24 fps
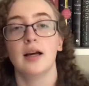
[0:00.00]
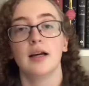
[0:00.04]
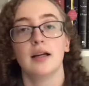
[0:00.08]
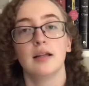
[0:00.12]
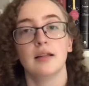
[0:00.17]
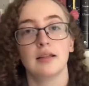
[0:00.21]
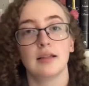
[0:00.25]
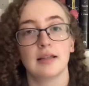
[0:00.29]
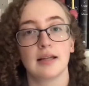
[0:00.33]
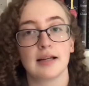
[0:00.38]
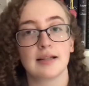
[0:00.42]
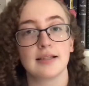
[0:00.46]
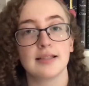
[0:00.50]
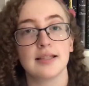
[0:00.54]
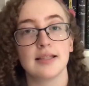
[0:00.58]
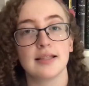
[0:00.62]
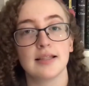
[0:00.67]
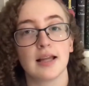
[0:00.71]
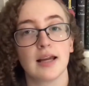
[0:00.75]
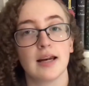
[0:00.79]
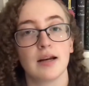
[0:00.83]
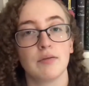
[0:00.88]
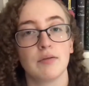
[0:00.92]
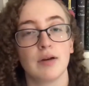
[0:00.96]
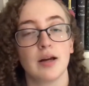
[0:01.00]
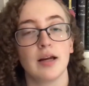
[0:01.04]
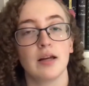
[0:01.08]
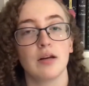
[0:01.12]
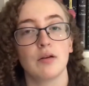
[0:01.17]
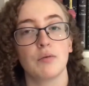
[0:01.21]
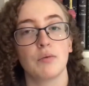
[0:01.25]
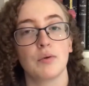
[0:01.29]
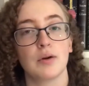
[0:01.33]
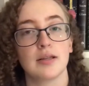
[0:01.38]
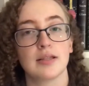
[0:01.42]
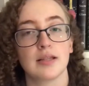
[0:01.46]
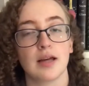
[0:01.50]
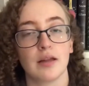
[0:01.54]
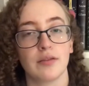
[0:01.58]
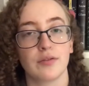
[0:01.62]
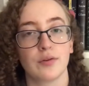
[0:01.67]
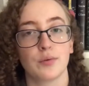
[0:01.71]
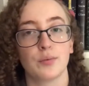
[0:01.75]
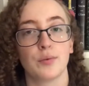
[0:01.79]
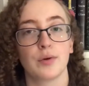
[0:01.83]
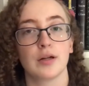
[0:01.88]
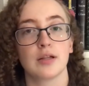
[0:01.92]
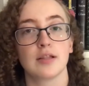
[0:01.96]
The next thing that I read was Other
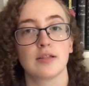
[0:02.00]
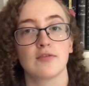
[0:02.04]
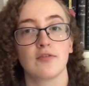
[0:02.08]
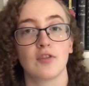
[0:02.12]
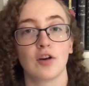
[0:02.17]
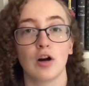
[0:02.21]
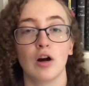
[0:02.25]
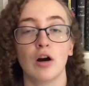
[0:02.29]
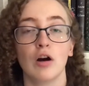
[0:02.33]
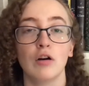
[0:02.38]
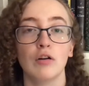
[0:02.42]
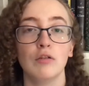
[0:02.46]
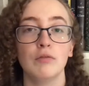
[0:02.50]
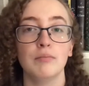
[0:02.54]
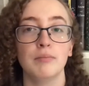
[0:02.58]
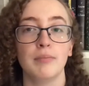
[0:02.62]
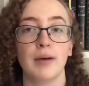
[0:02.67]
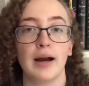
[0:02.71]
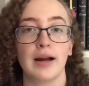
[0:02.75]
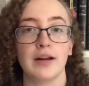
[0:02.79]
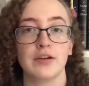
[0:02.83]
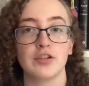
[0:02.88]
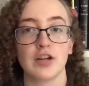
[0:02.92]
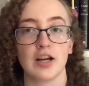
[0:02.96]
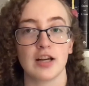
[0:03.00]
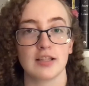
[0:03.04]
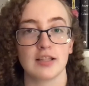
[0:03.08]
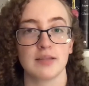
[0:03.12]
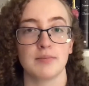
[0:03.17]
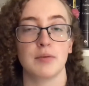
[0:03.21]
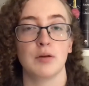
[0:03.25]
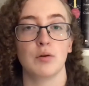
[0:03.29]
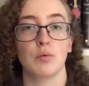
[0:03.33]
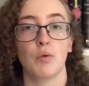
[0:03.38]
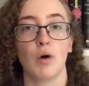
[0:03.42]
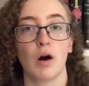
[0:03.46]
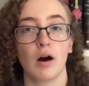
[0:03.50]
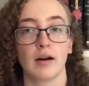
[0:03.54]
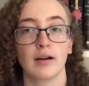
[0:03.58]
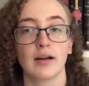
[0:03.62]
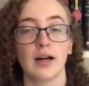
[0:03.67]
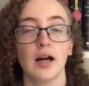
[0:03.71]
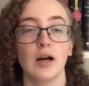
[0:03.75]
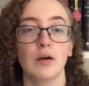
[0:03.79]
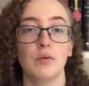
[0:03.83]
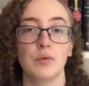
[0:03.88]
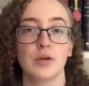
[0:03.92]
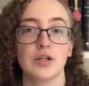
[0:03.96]
Words for Home by Jasmine
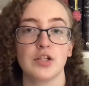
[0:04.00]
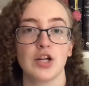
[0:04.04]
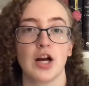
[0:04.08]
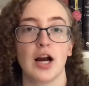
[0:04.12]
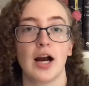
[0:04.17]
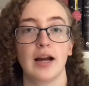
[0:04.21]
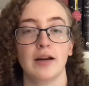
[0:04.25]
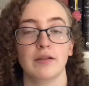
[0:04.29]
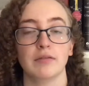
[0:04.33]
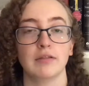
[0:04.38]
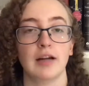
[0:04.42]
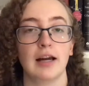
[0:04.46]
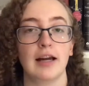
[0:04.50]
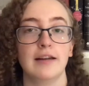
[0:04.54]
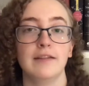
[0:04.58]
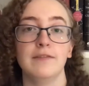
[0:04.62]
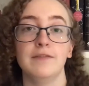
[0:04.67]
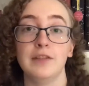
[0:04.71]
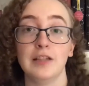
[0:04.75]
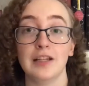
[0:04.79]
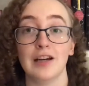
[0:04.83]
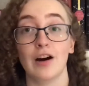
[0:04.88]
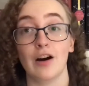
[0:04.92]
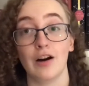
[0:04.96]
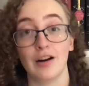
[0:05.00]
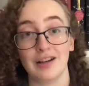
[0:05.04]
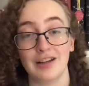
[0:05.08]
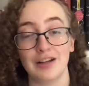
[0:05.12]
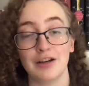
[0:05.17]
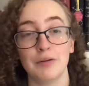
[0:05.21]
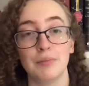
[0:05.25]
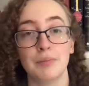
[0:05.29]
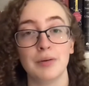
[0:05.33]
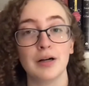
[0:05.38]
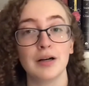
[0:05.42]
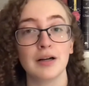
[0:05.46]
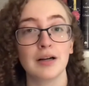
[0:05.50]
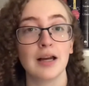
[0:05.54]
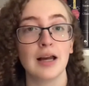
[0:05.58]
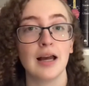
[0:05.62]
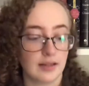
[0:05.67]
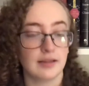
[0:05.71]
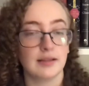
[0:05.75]
Warga, which I read via audiobook.